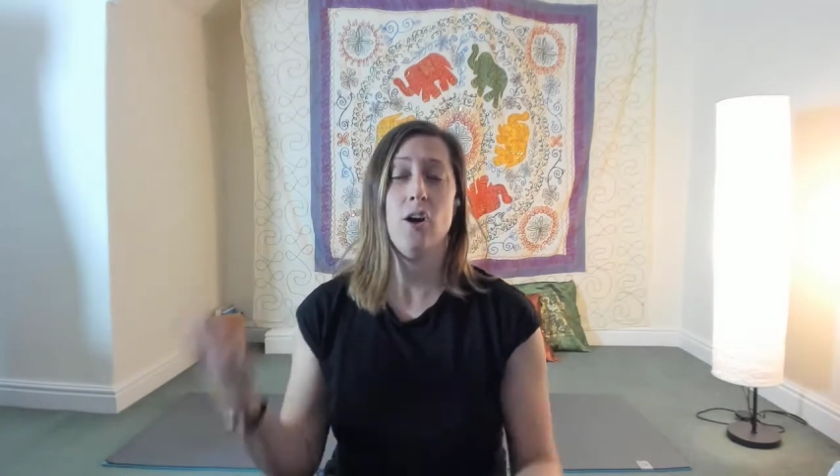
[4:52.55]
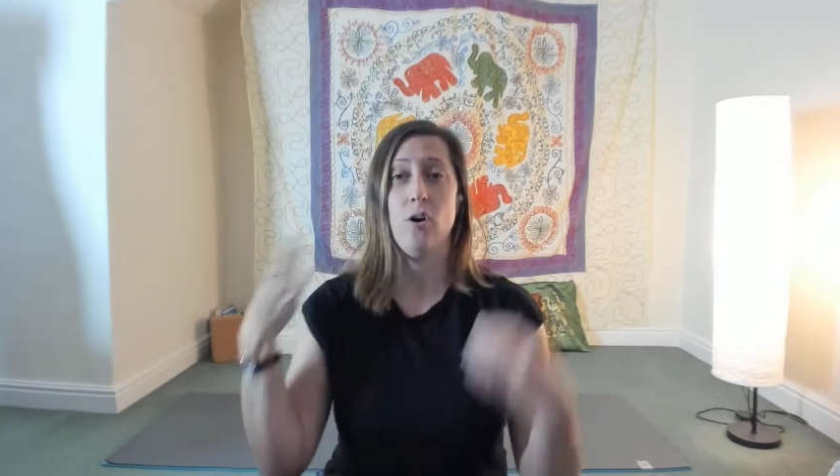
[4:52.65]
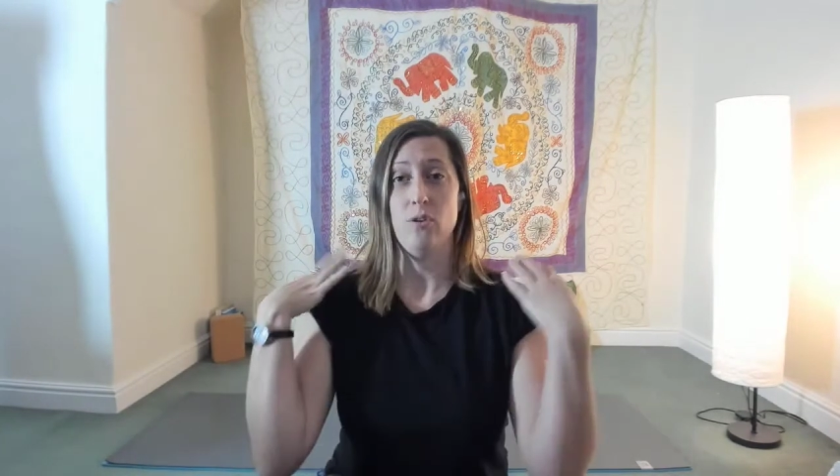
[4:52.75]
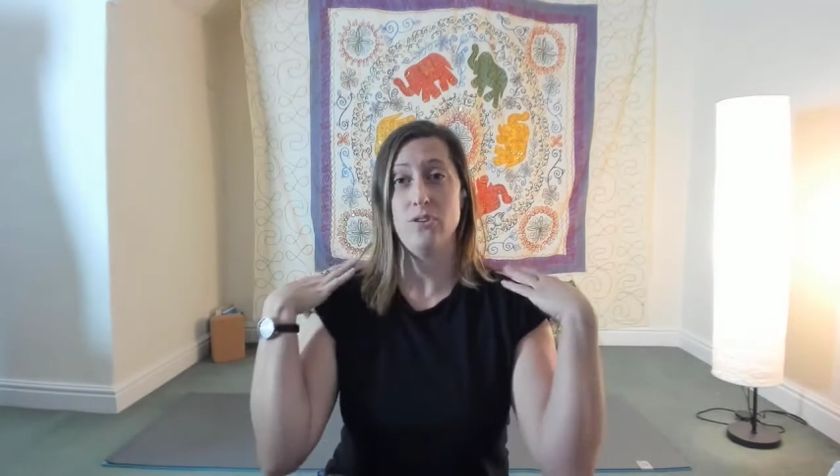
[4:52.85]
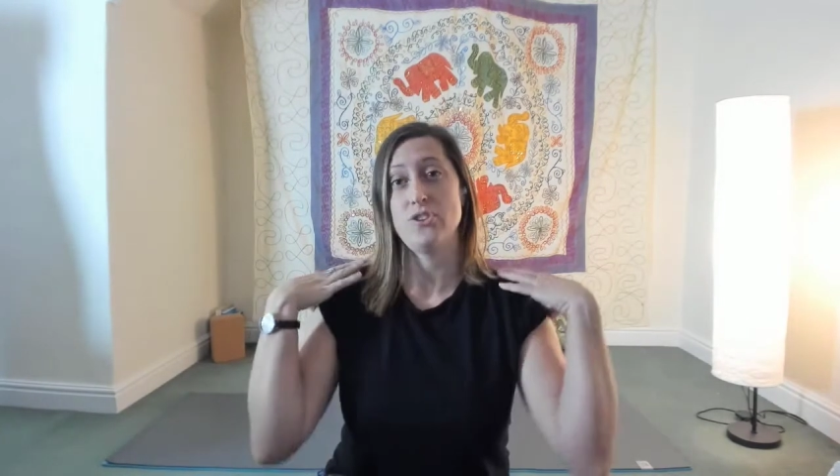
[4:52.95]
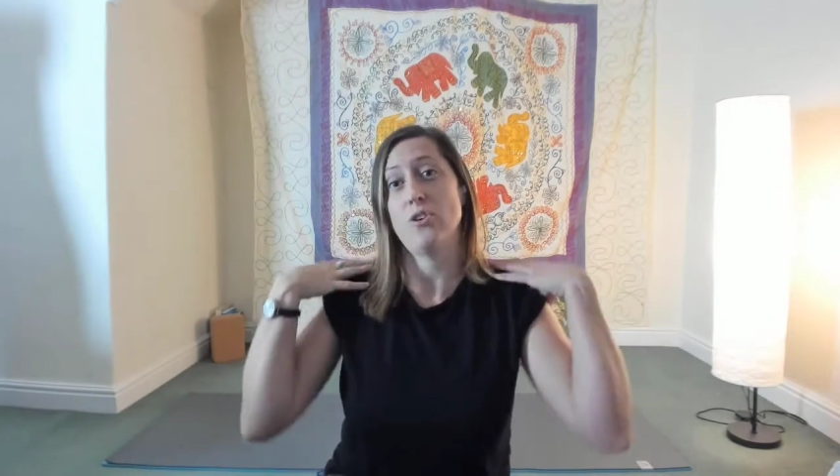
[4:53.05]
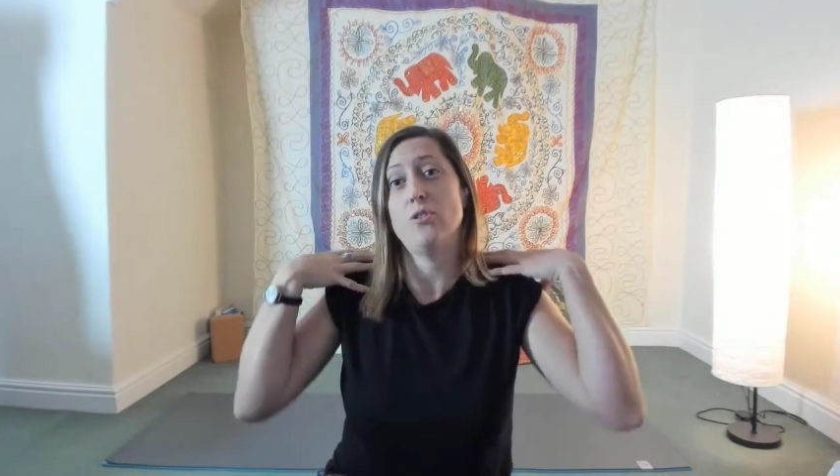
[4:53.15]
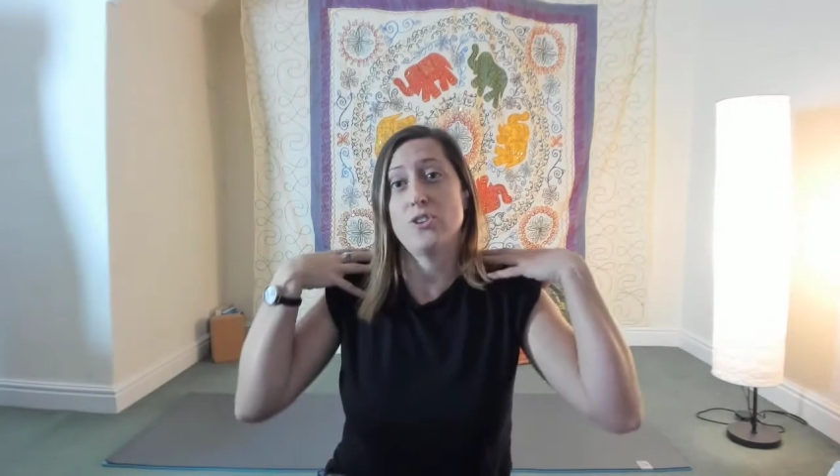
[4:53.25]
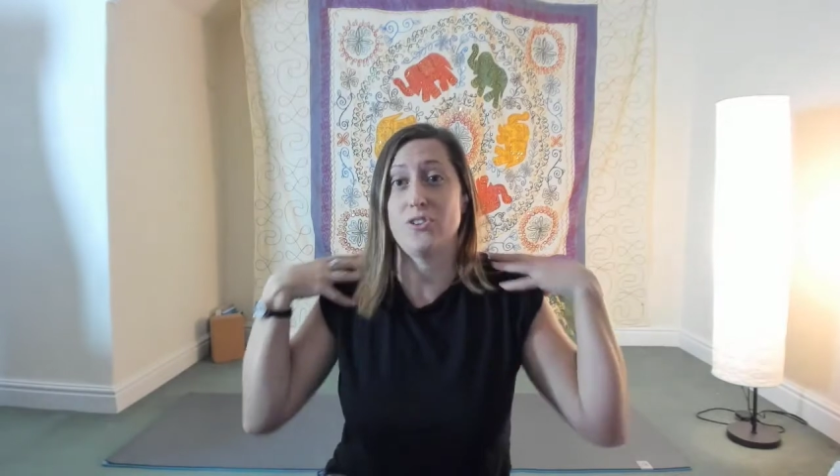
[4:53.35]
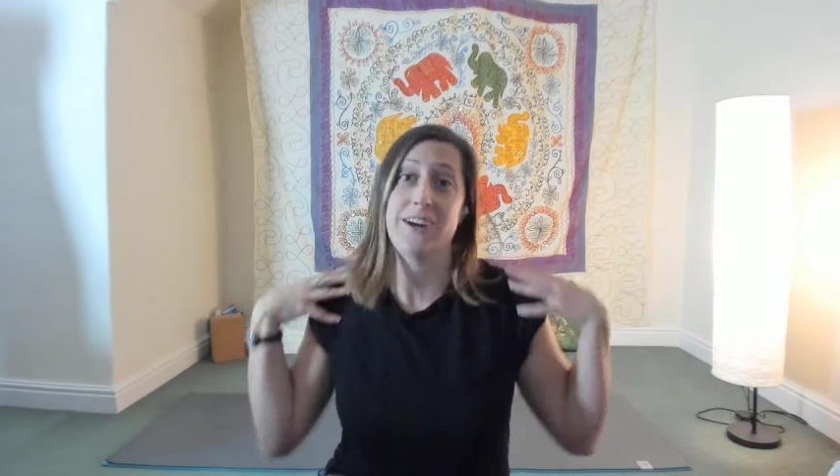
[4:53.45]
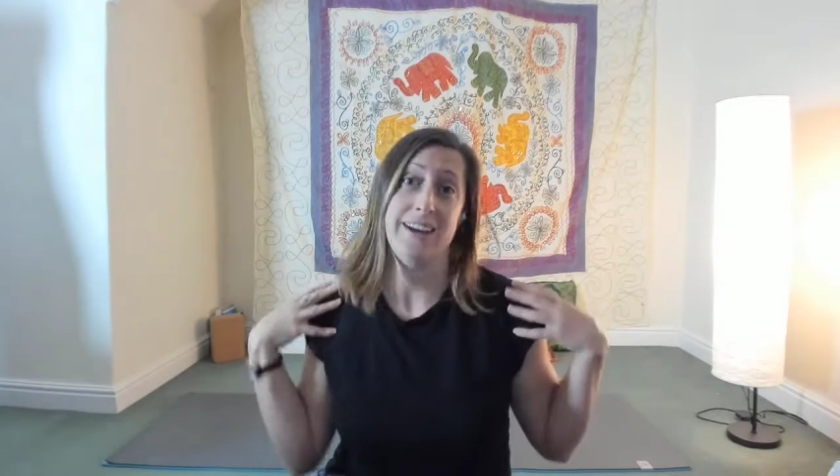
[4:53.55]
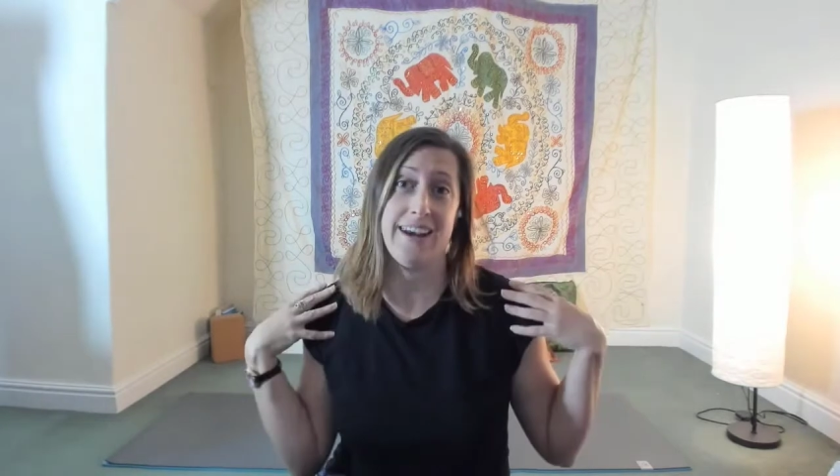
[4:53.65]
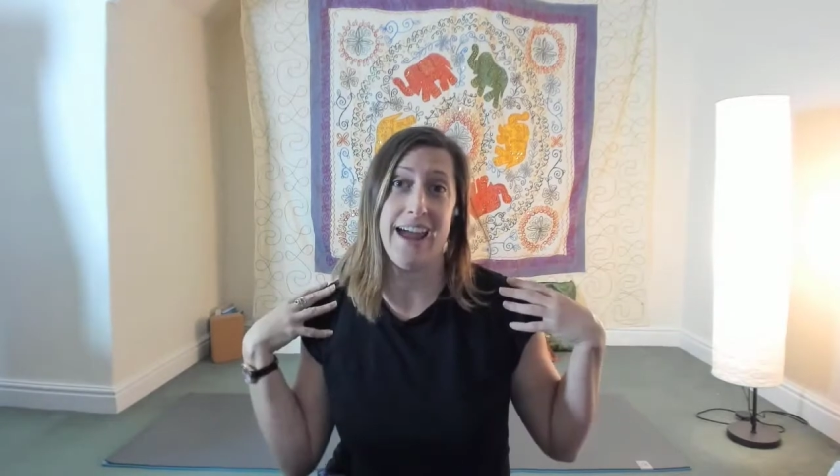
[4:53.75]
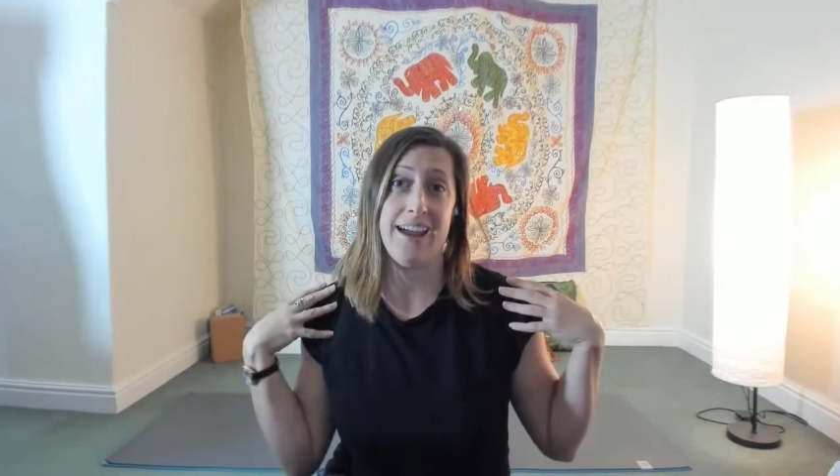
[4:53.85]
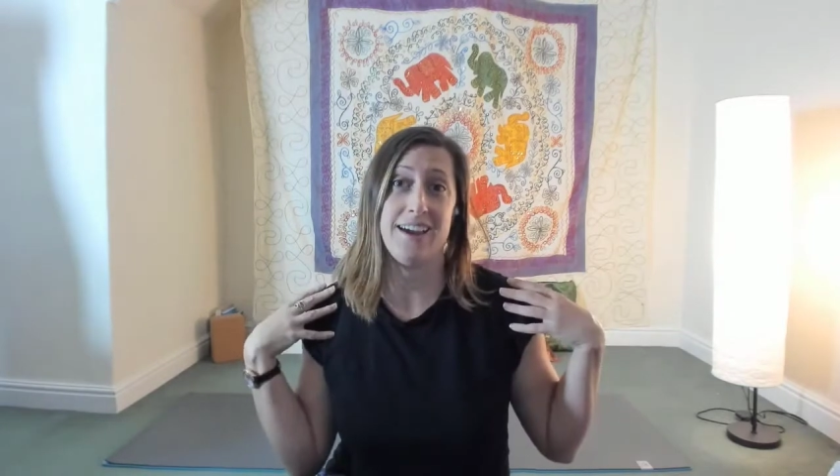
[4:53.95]
on shoulder and
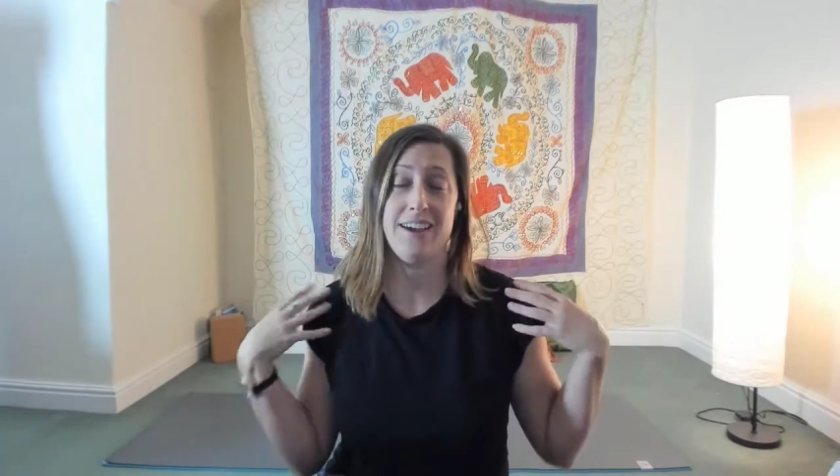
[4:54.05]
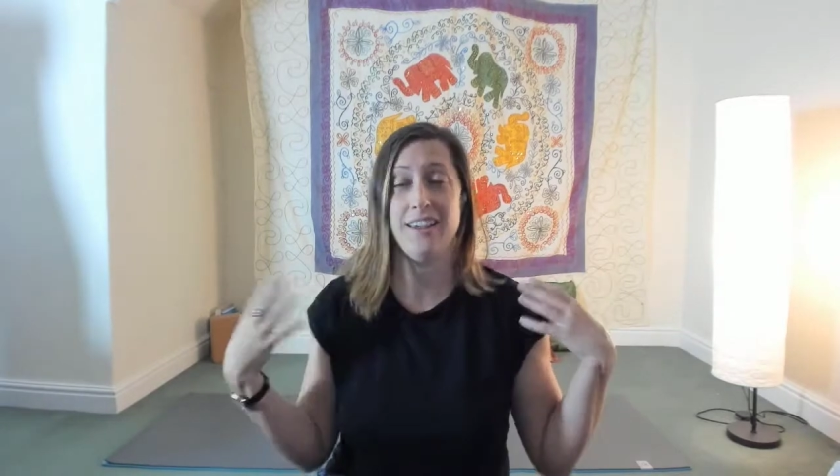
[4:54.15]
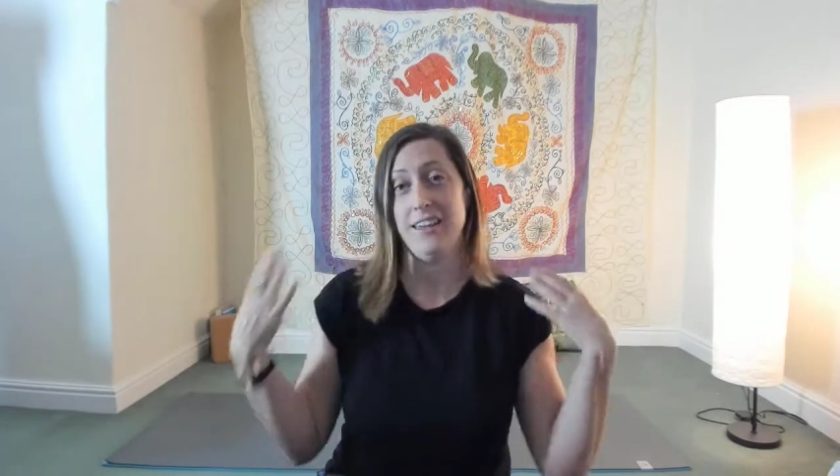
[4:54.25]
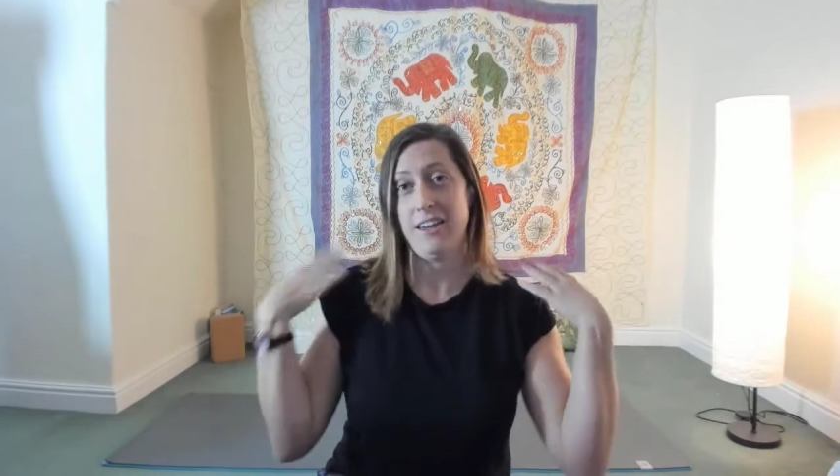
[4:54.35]
neck.